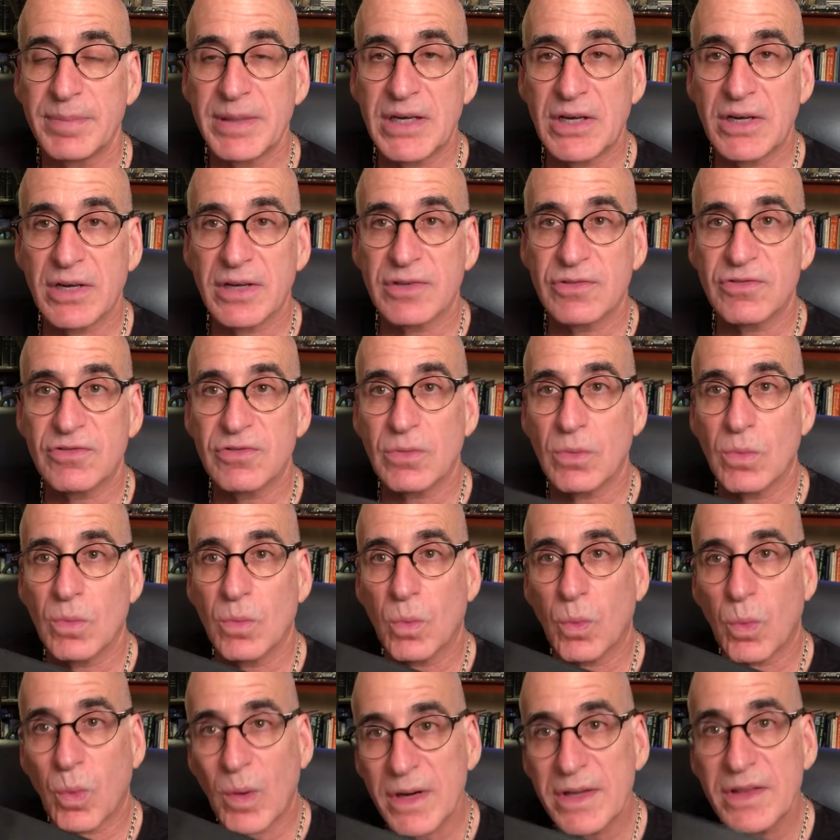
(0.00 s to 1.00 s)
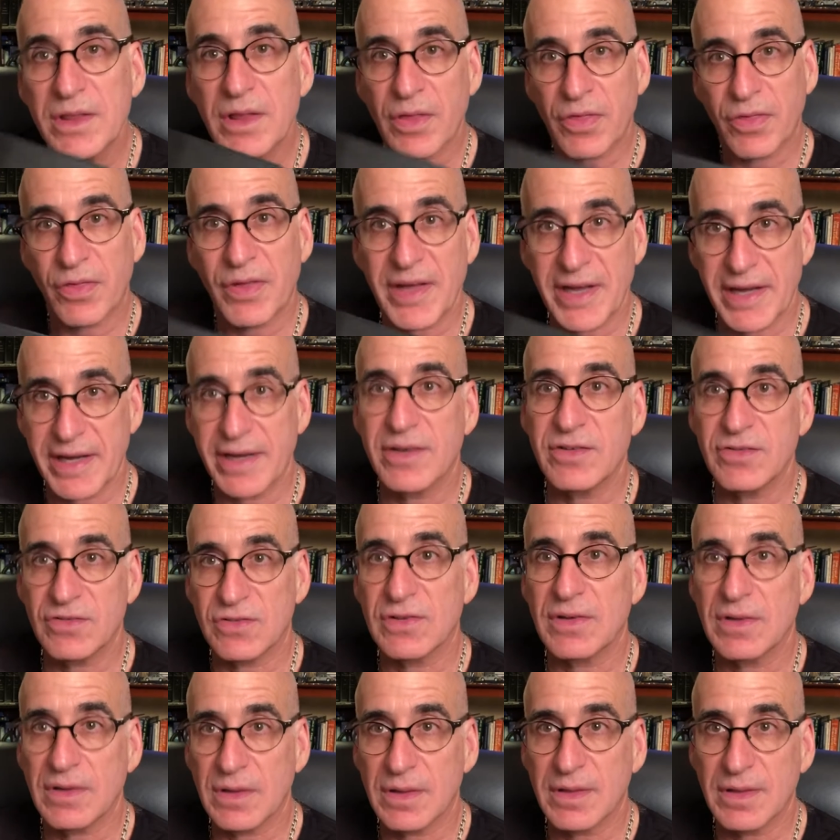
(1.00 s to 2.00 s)
because one of the
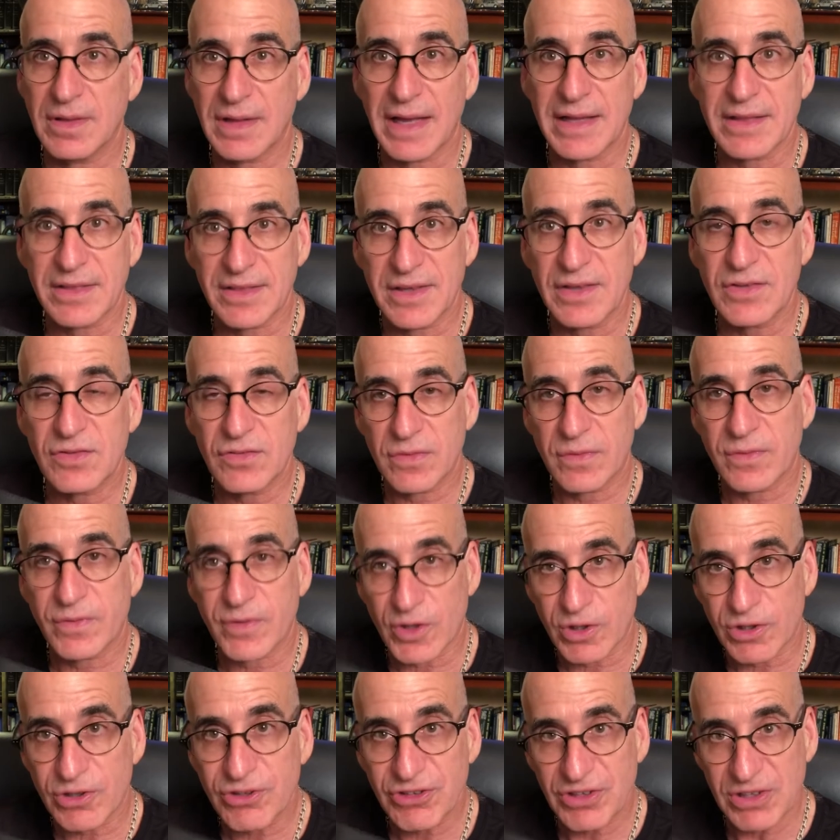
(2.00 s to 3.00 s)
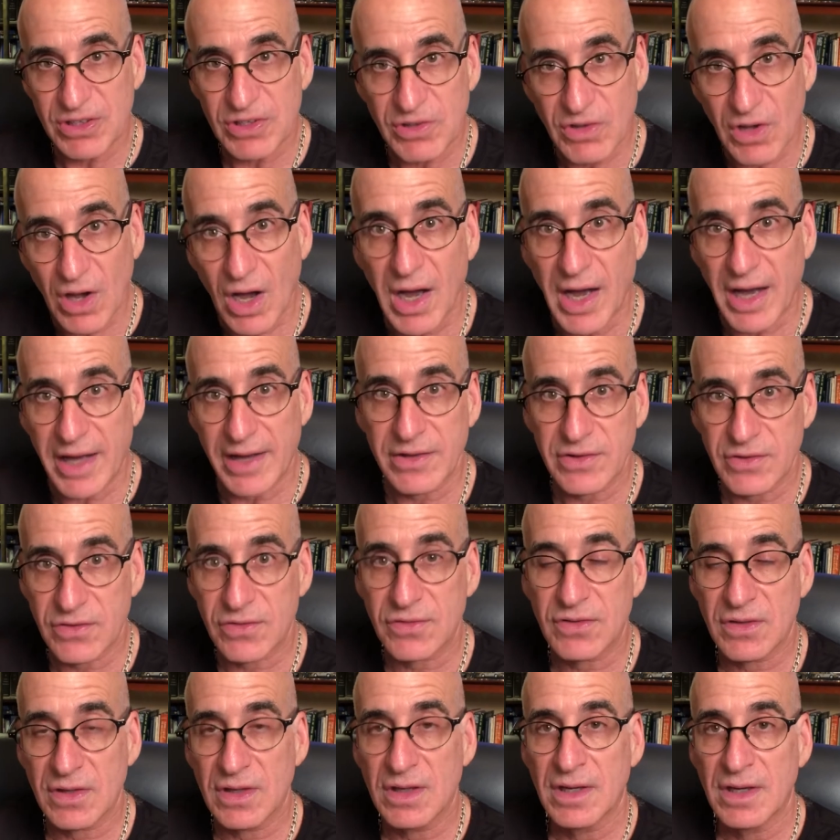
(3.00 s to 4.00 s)
things that this version
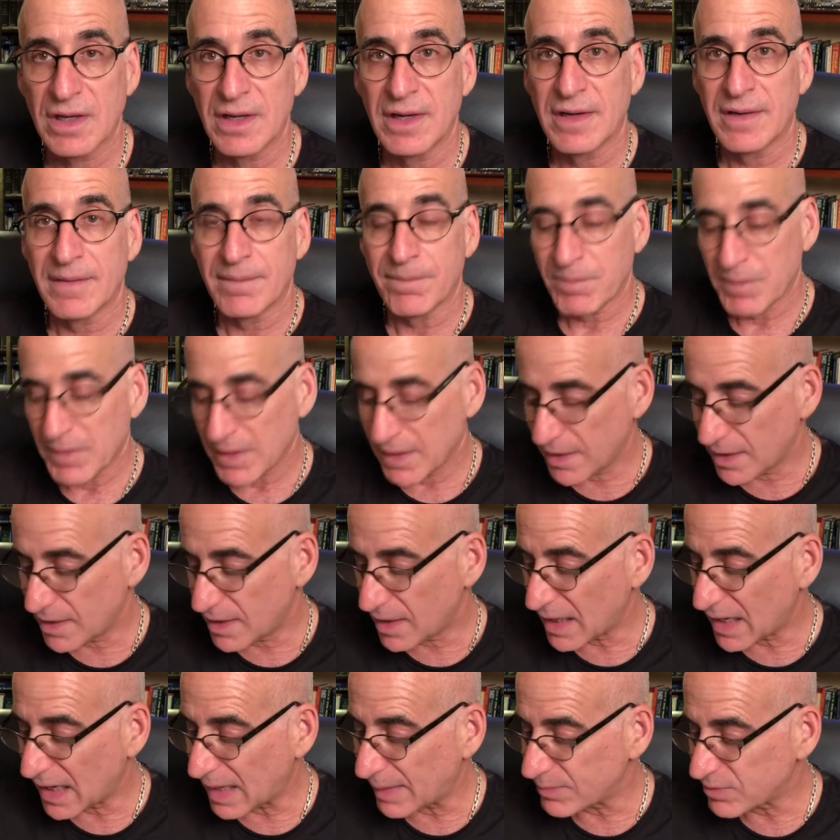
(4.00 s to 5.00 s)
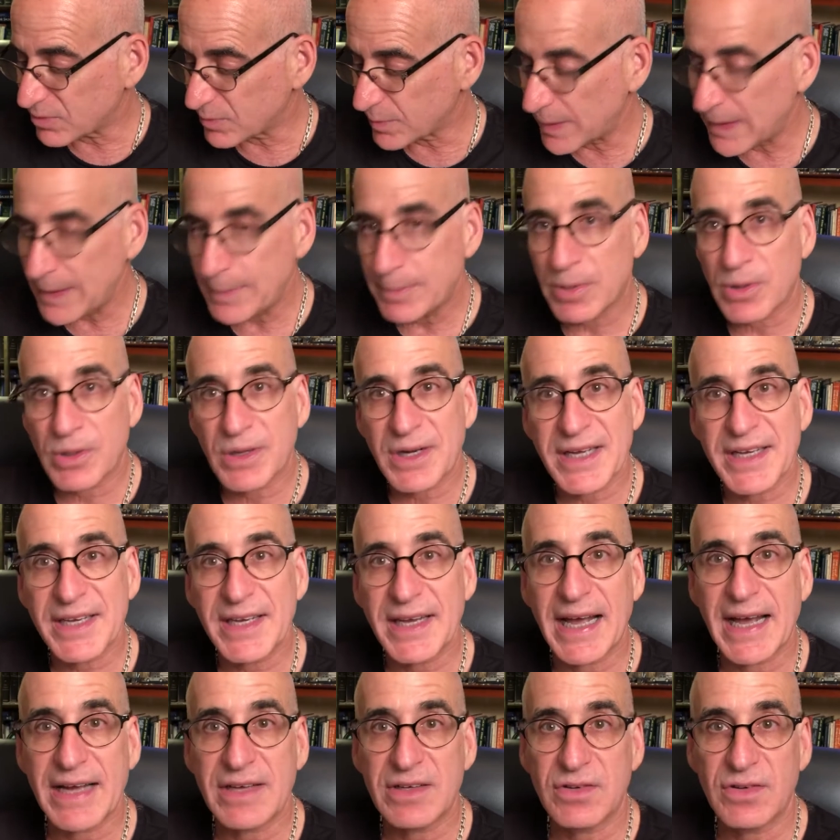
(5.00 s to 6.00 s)
does, it helps people
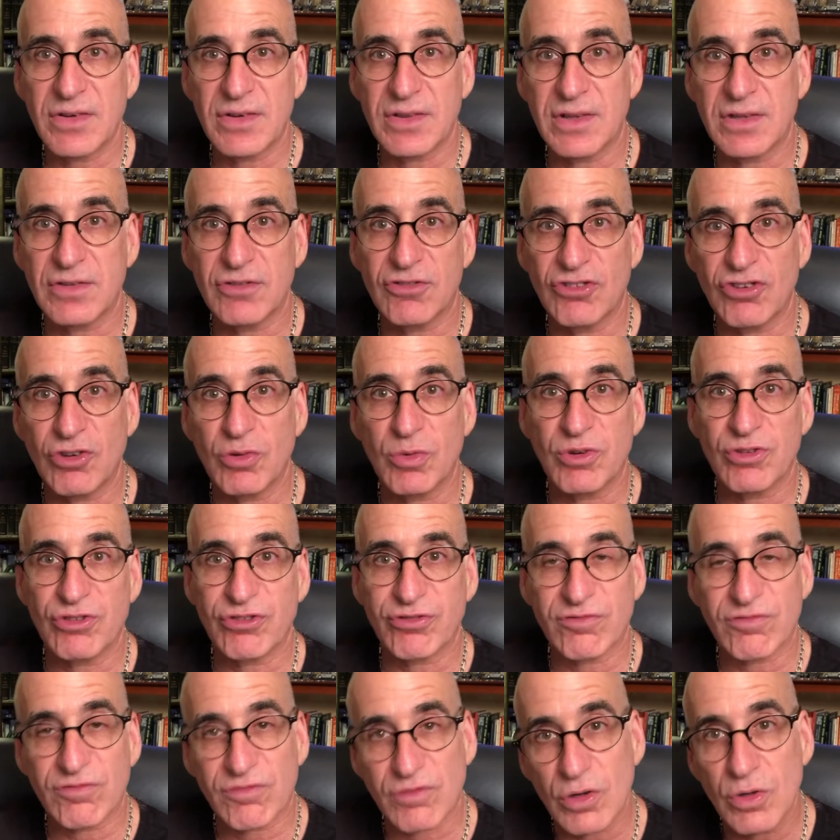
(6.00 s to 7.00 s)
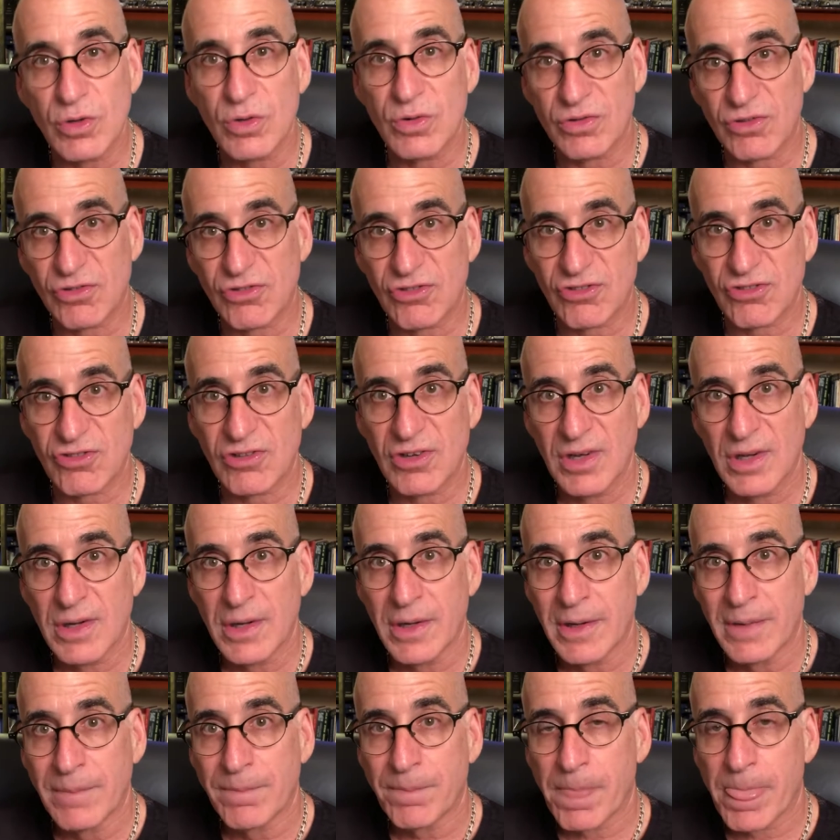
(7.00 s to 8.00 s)
connect to the Jewish roots
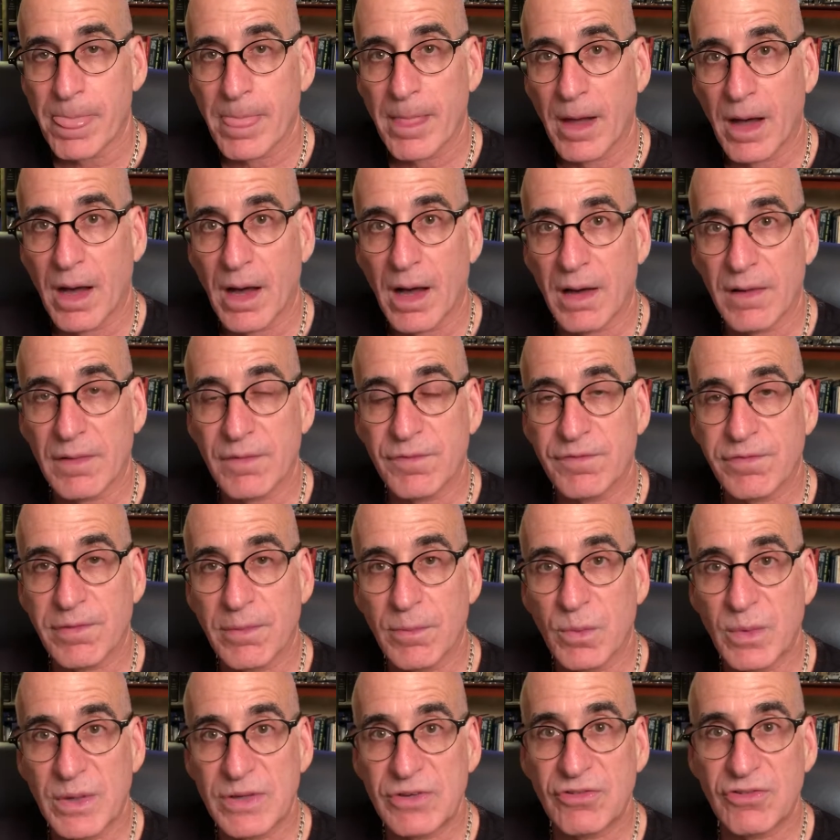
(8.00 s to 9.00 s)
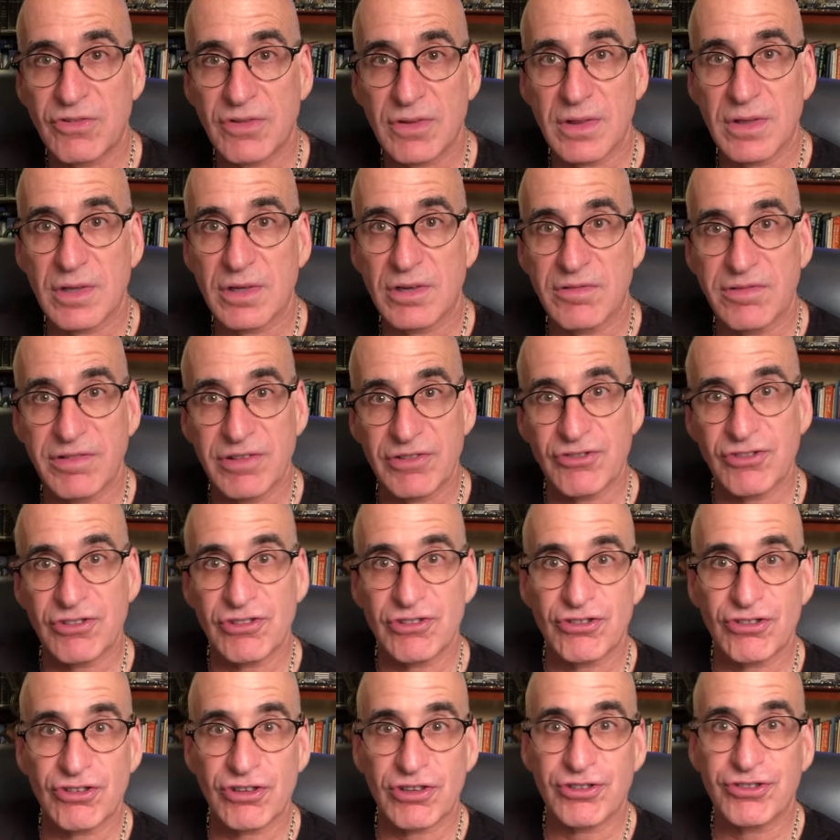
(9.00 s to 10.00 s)
from which the Christian
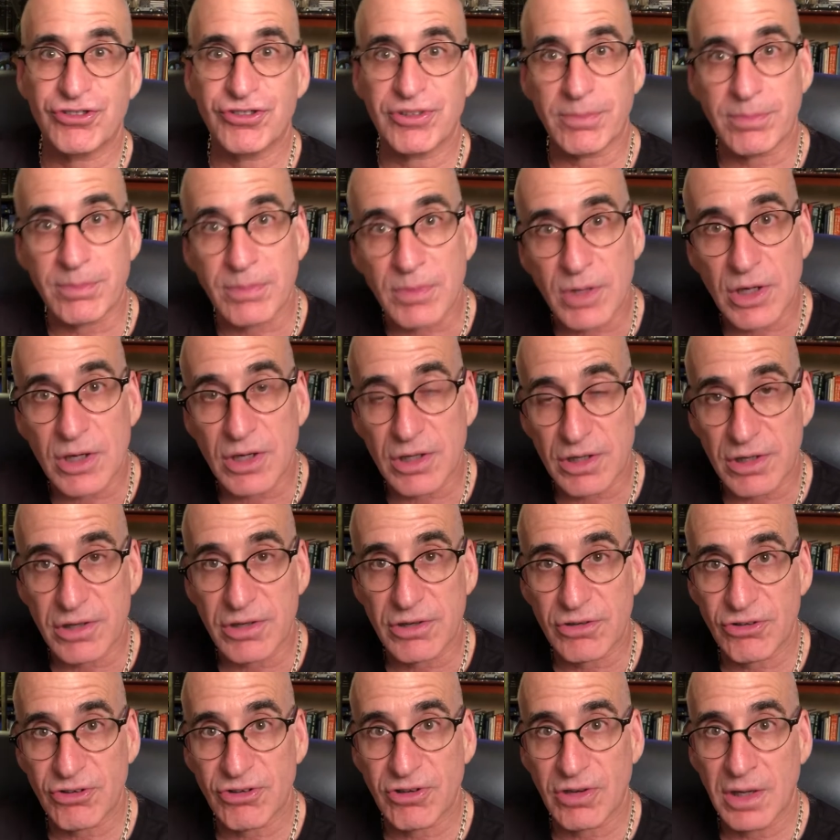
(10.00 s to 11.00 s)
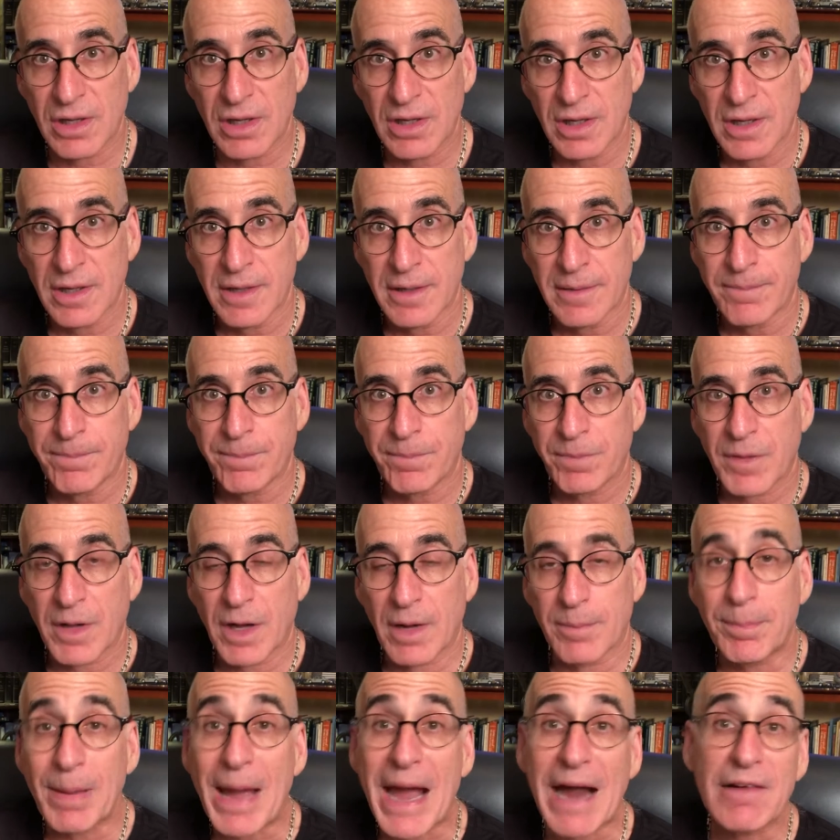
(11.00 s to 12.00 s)
church emerged.
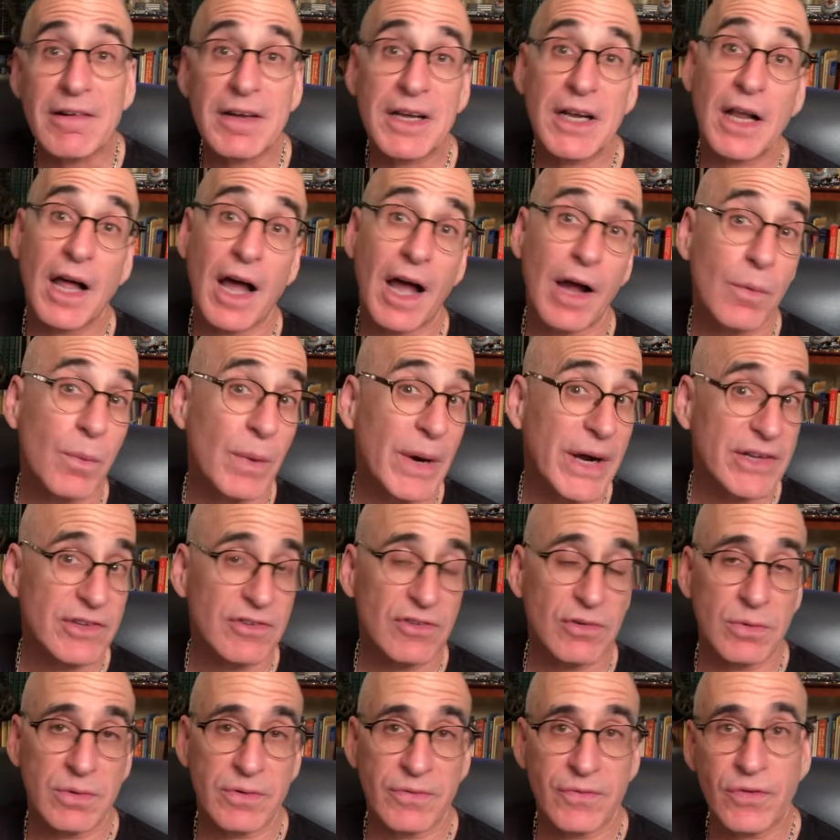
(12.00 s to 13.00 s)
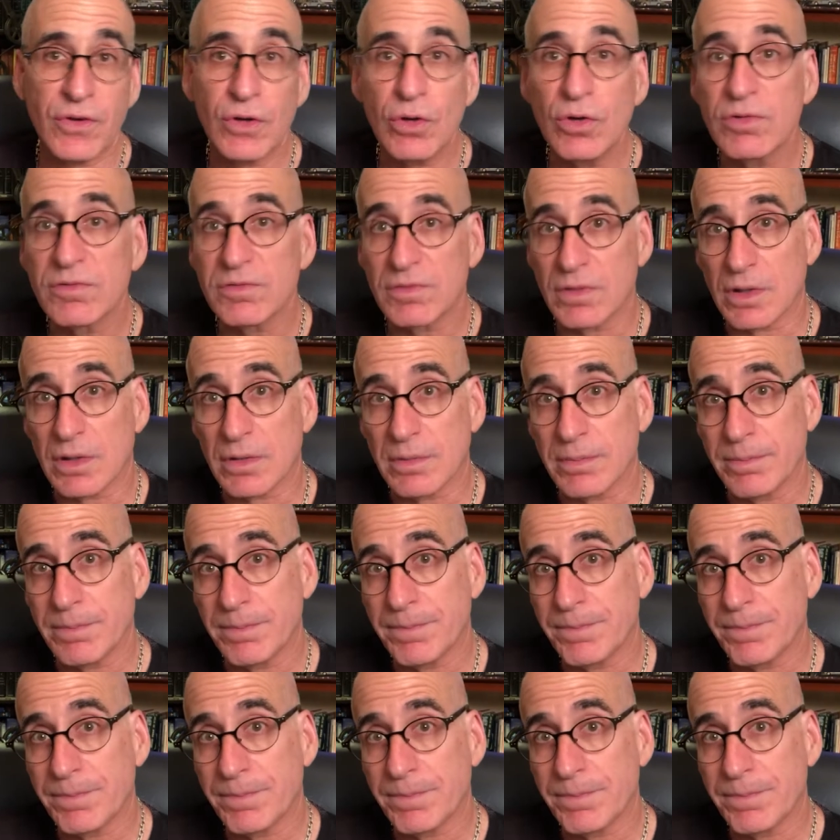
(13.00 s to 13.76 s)
Barry and I went to a funeral